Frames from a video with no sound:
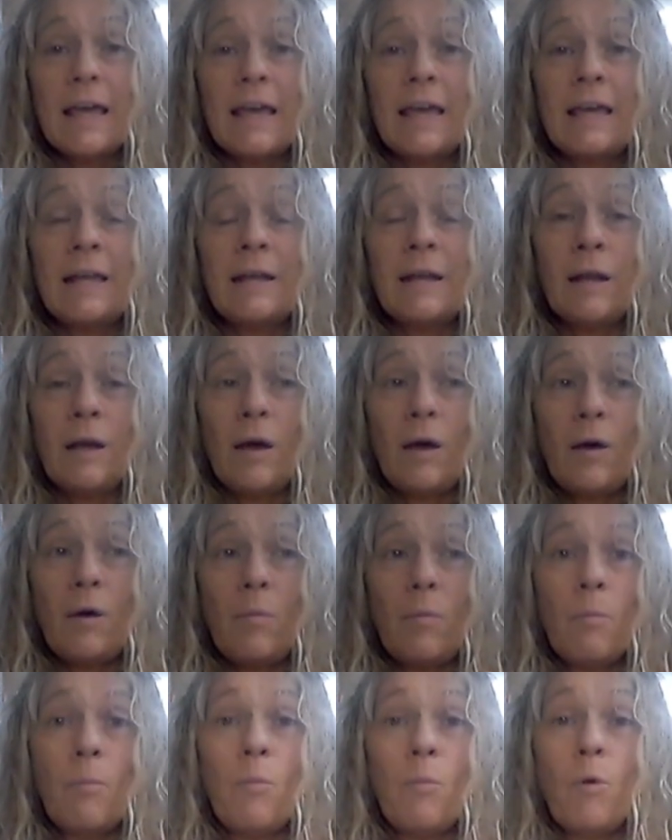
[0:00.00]
in
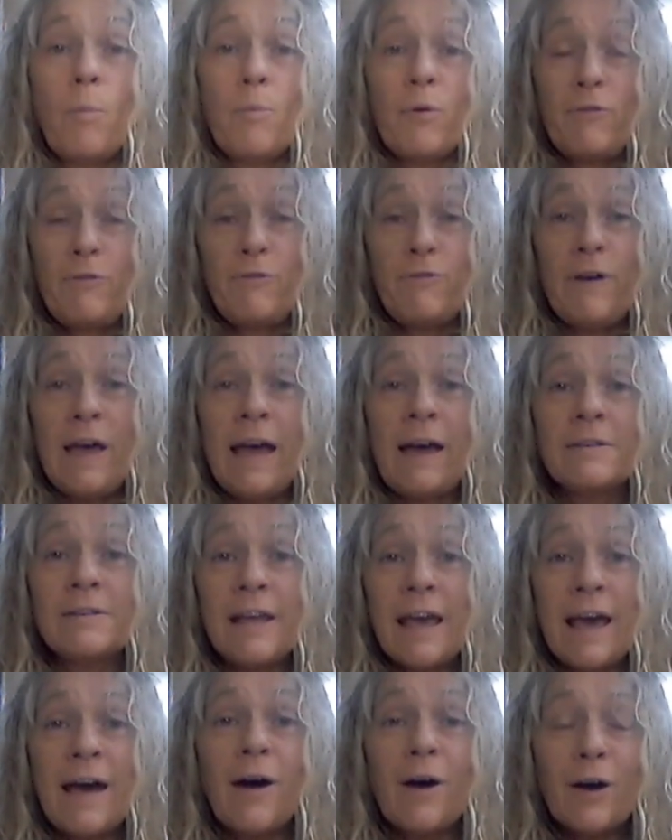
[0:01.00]
more profound
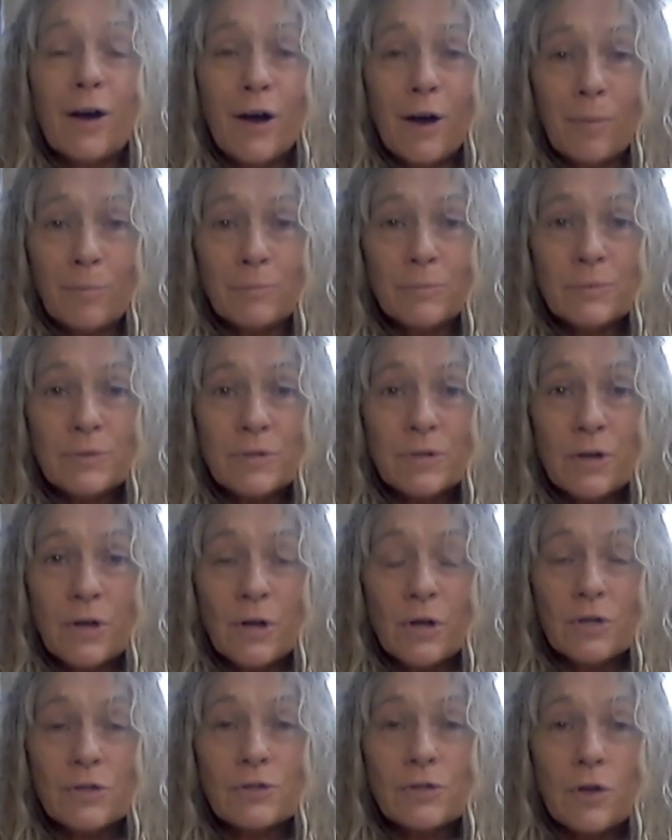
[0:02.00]
outcomes.
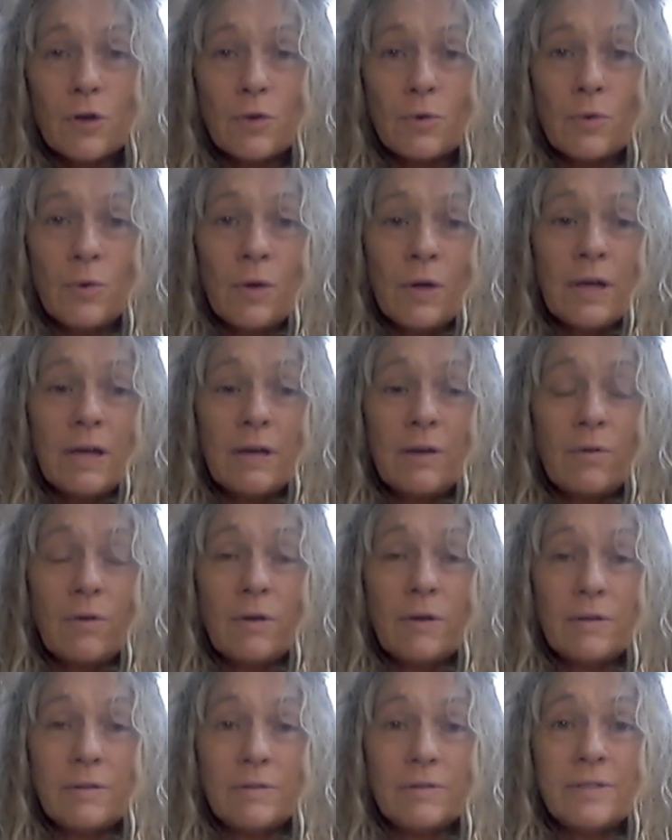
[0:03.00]
So
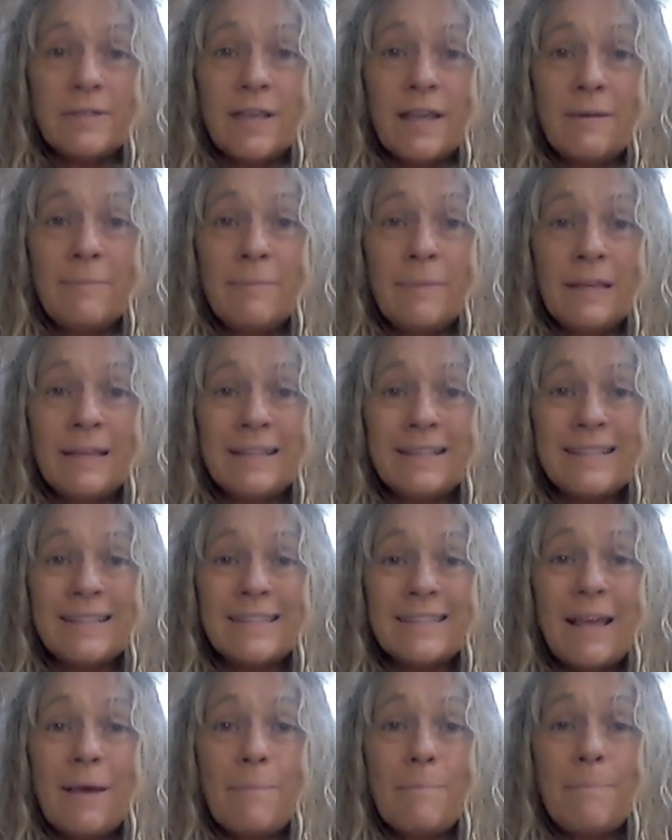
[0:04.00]
seeming
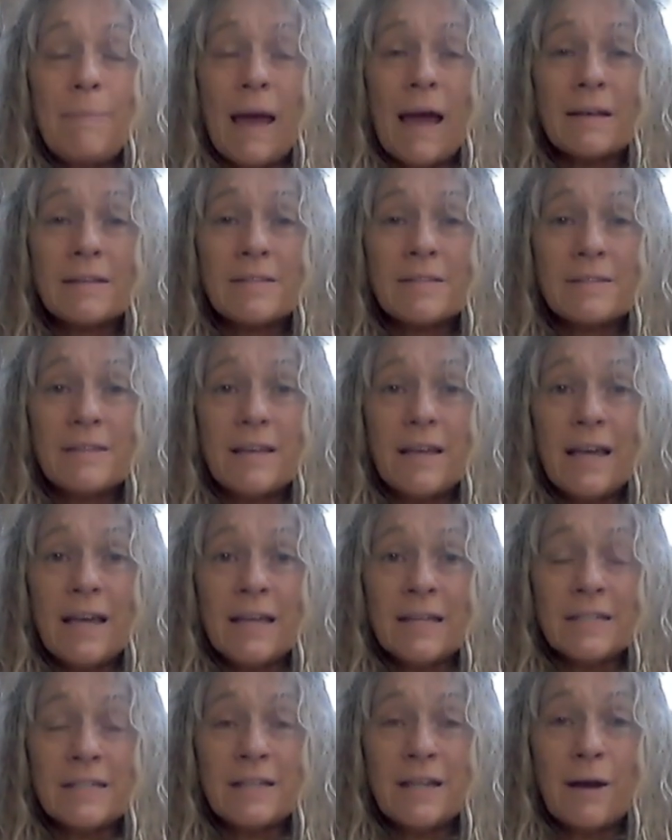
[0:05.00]
setbacks
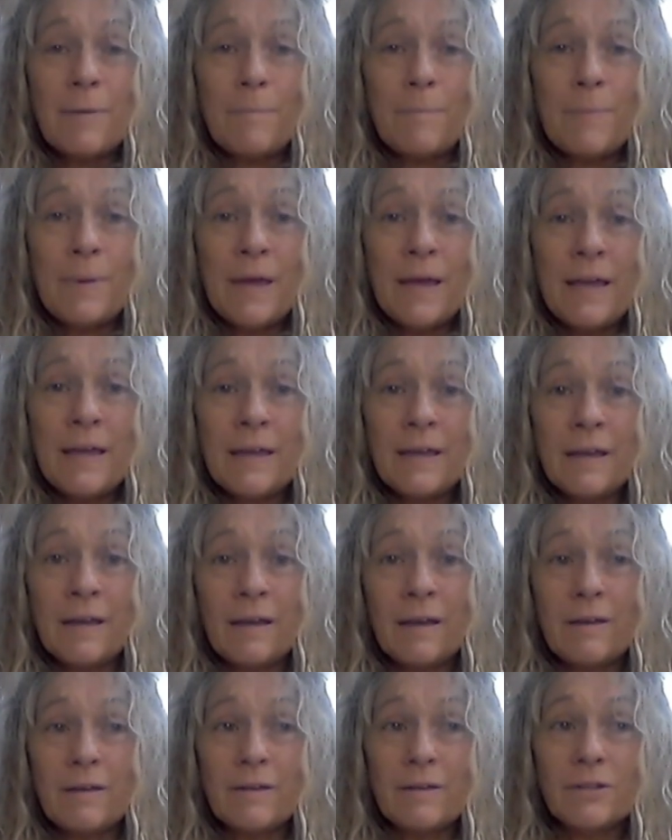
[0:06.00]
ended up being
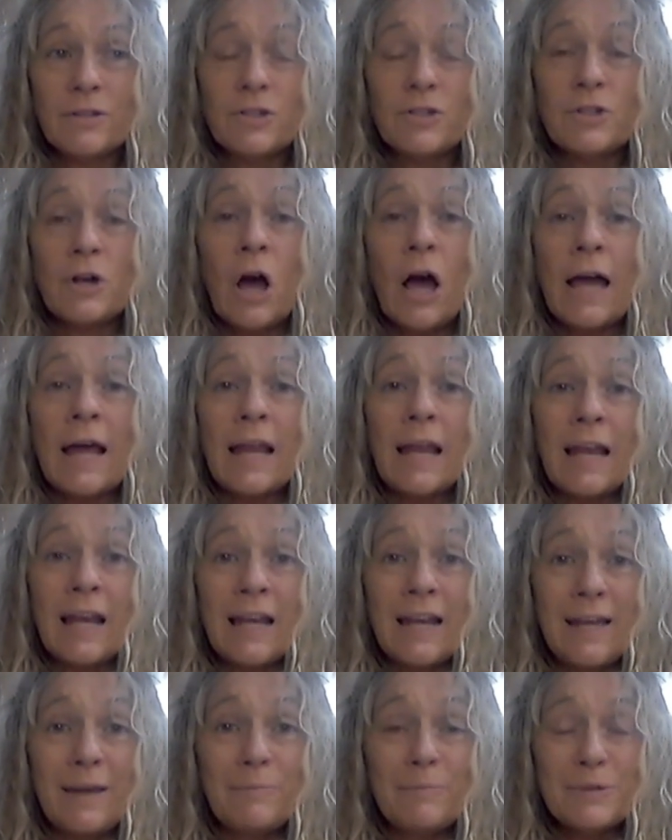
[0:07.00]
giant
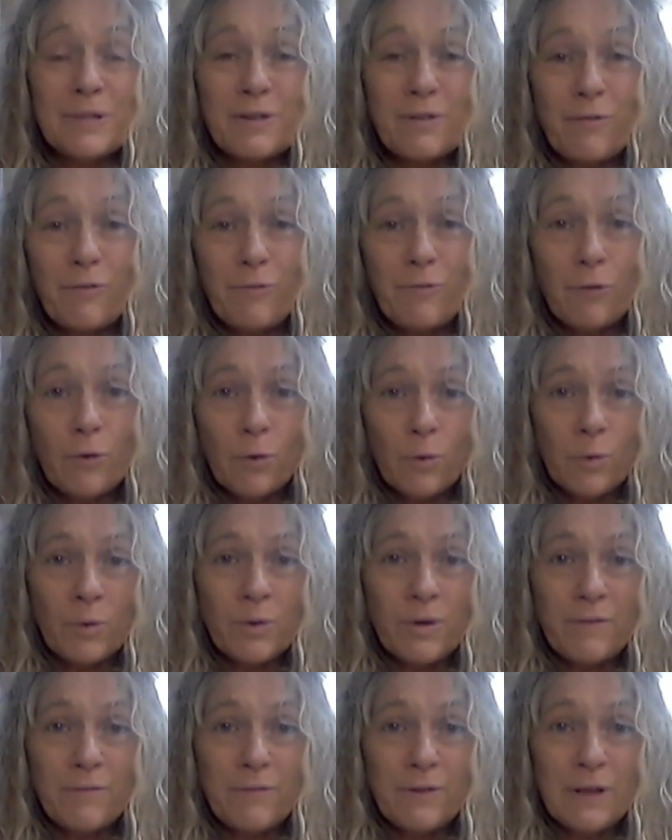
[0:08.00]
leaps
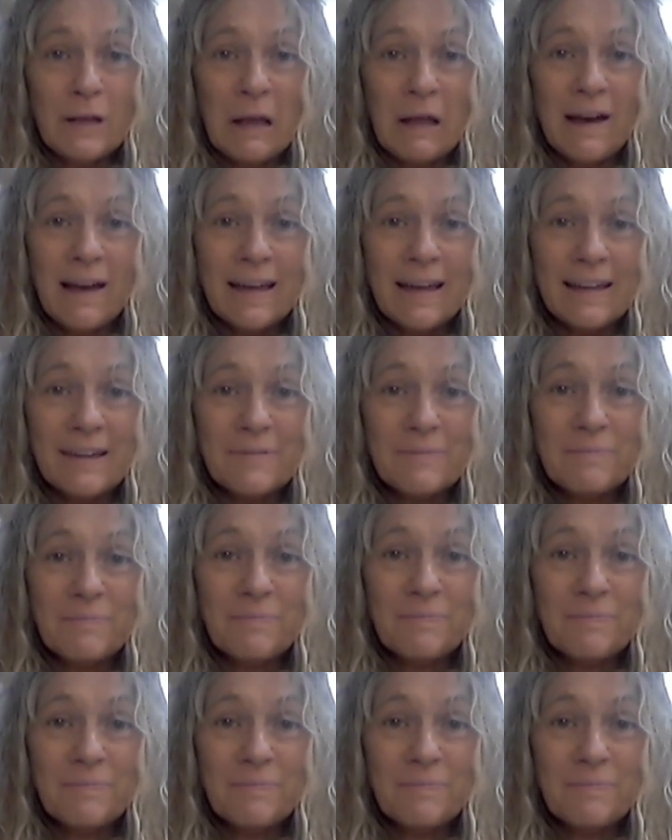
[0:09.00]
forward, if you like,